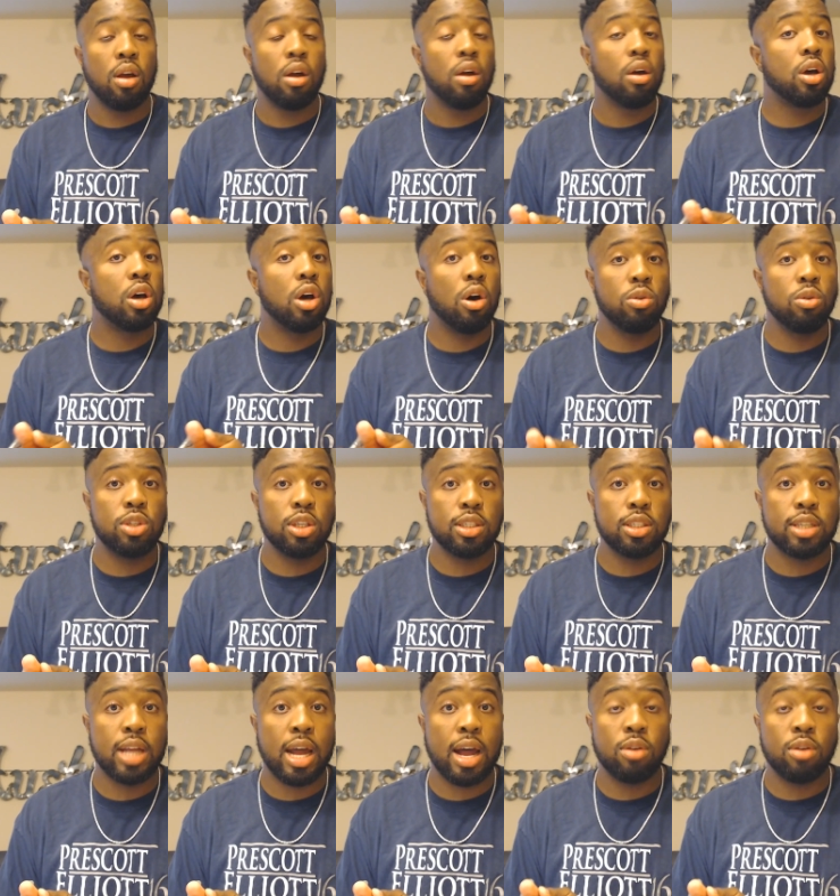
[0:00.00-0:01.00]
coaching
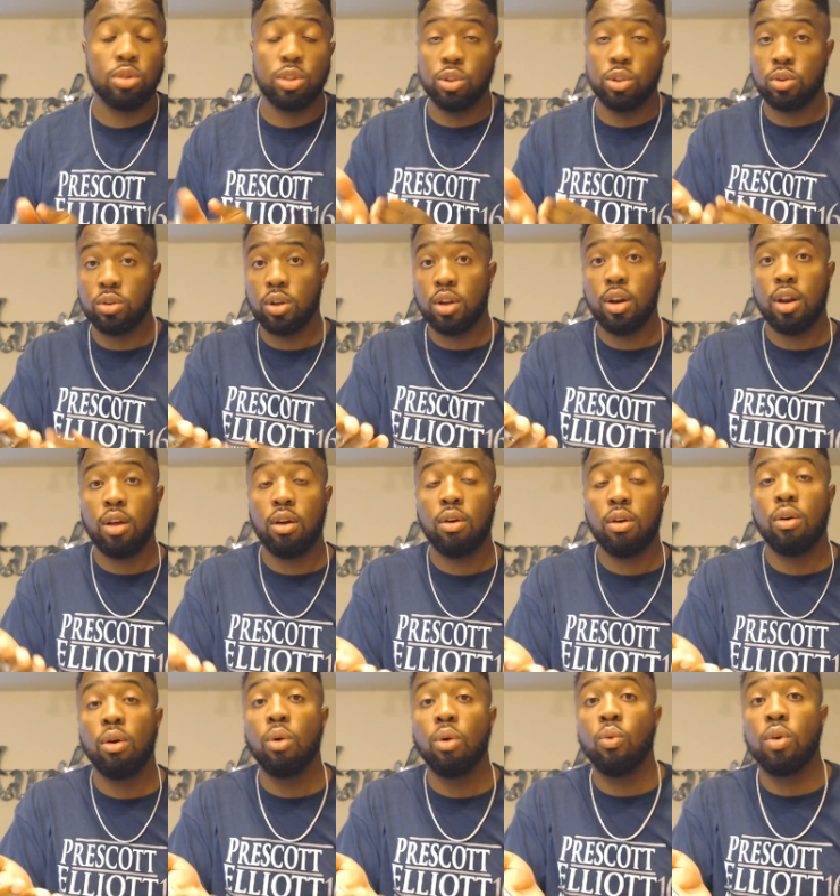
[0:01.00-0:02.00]
style, which is
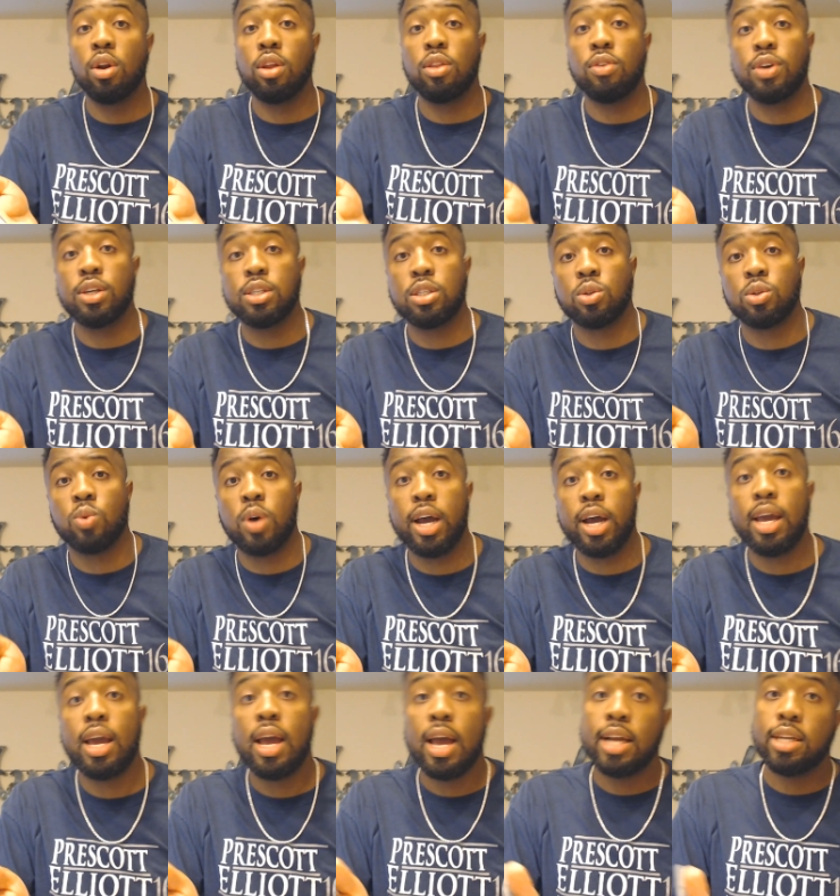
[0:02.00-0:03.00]
one of the reasons why
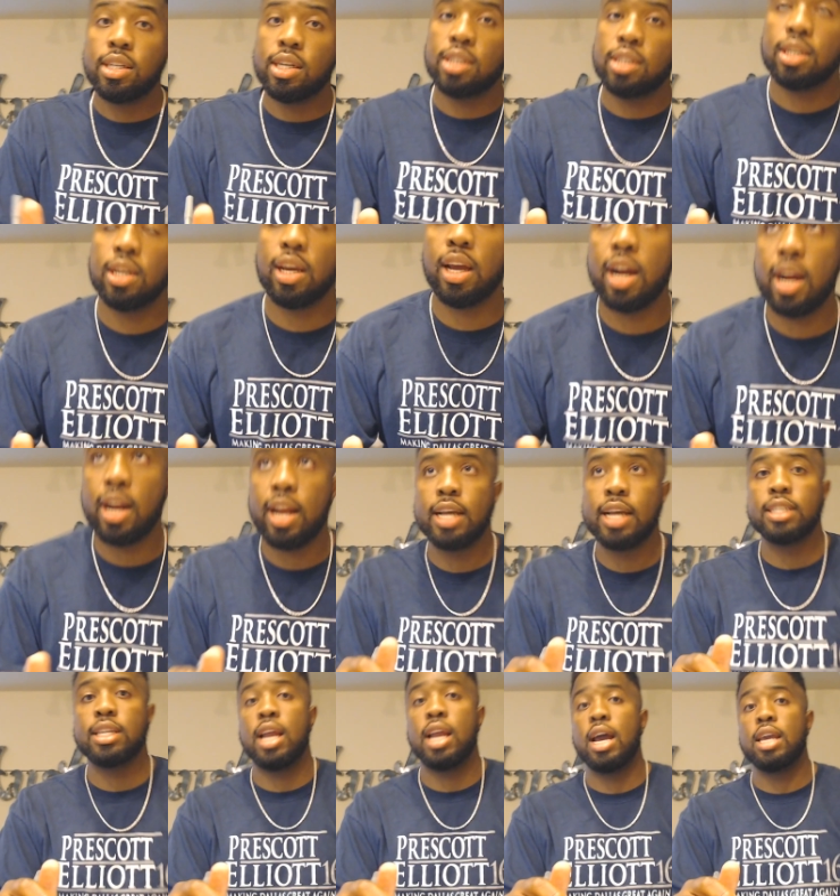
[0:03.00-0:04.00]
Jason Garrett
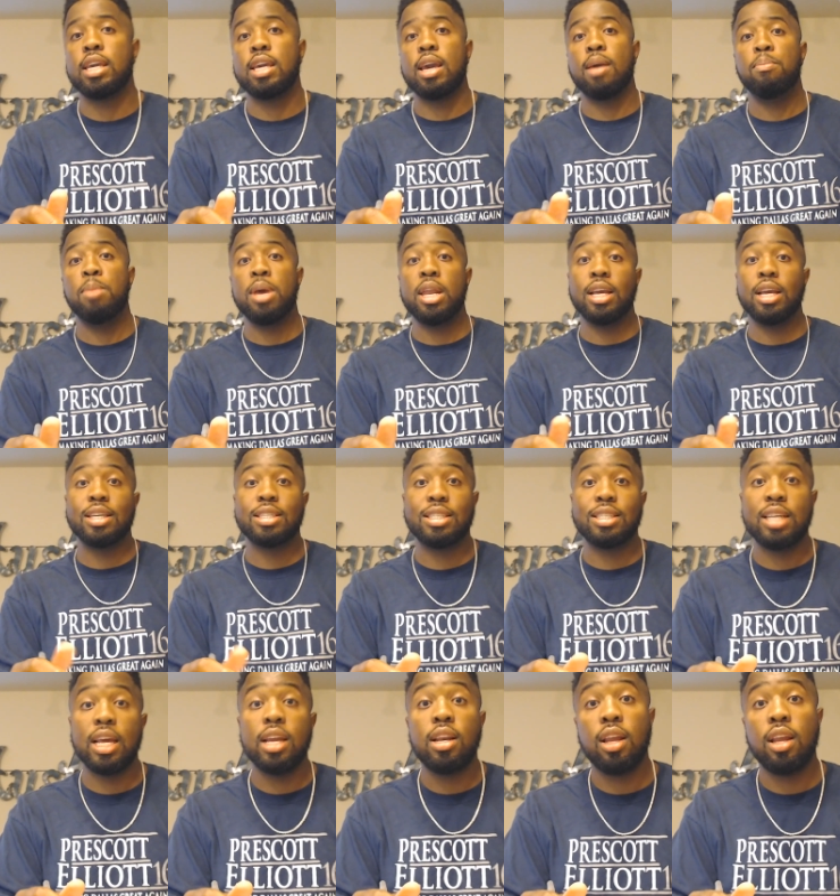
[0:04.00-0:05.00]
has not yet been
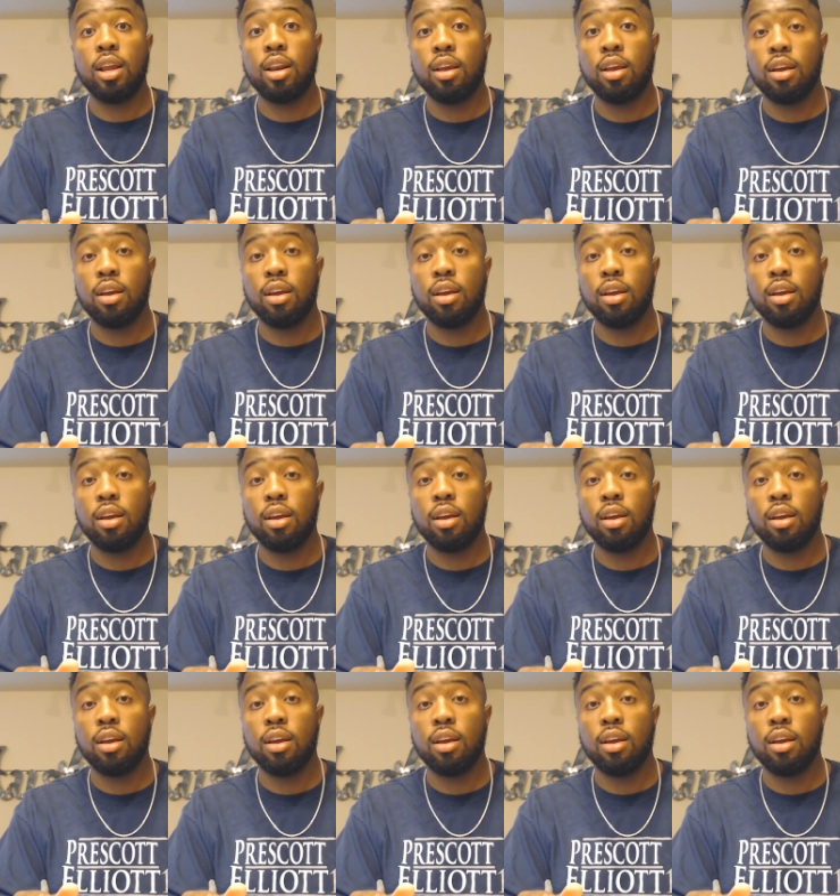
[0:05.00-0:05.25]
extended.